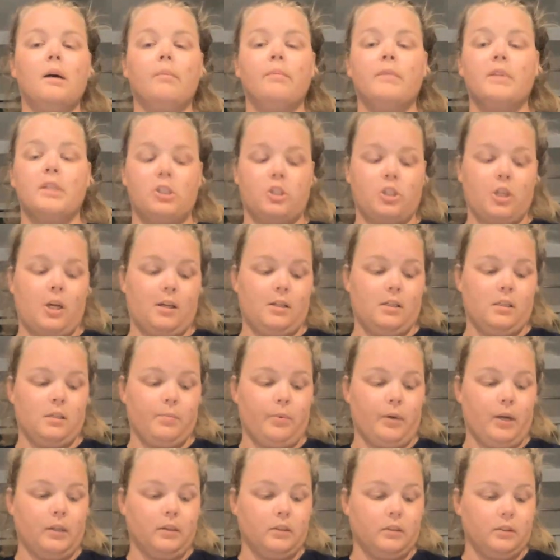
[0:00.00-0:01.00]
This child's
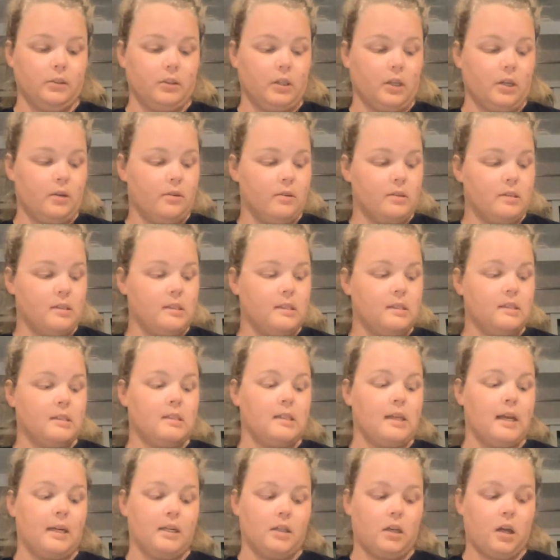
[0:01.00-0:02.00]
blood glucose
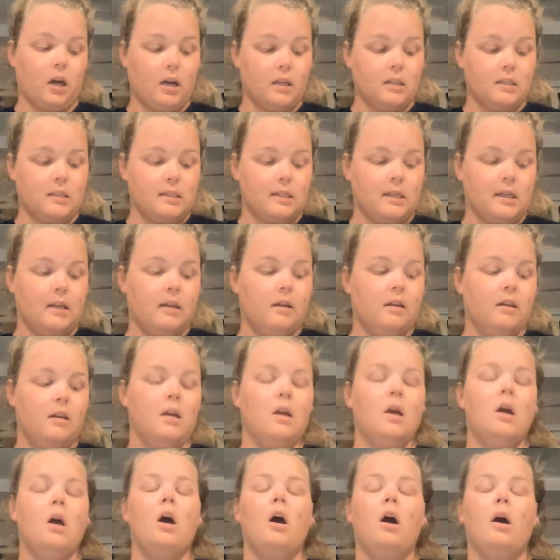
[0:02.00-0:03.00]
stayed constant,
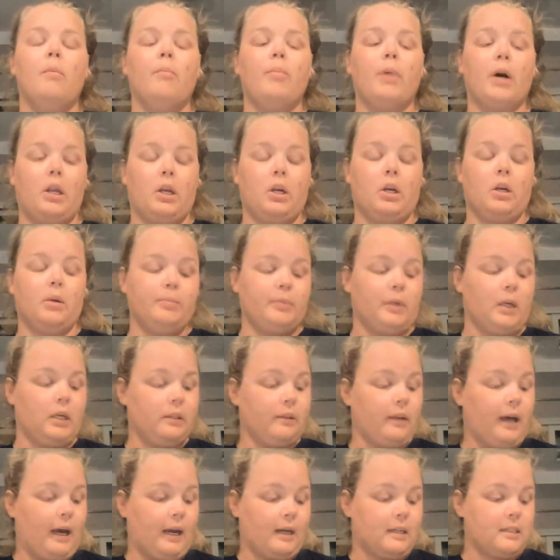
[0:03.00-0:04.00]
but her blood
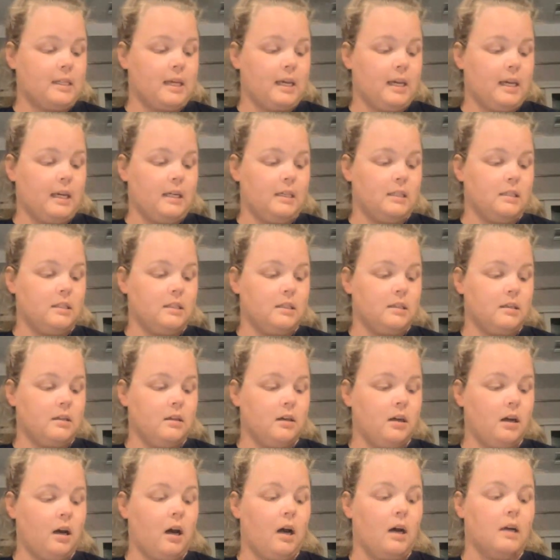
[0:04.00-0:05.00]
lactate
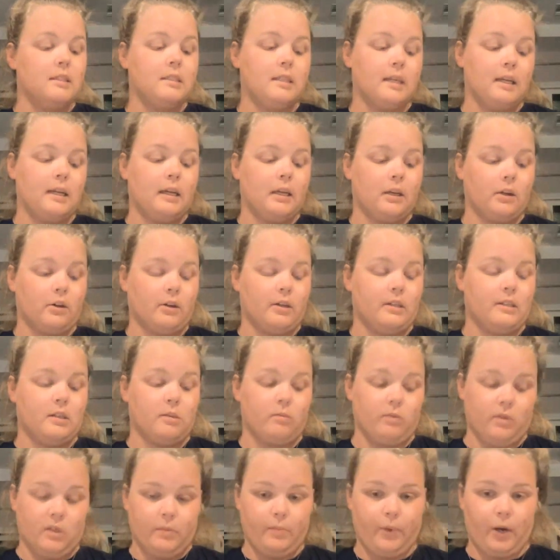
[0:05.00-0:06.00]
did increase in
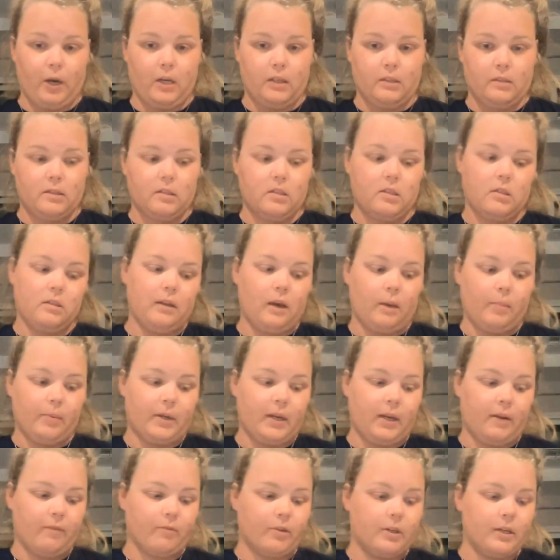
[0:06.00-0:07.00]
response to the
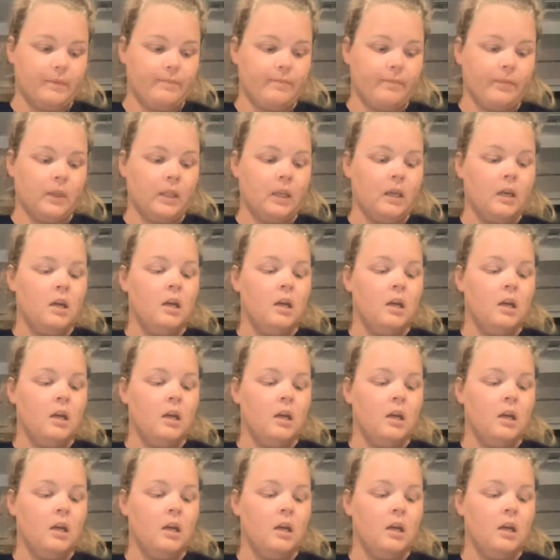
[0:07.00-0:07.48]
epinephrine.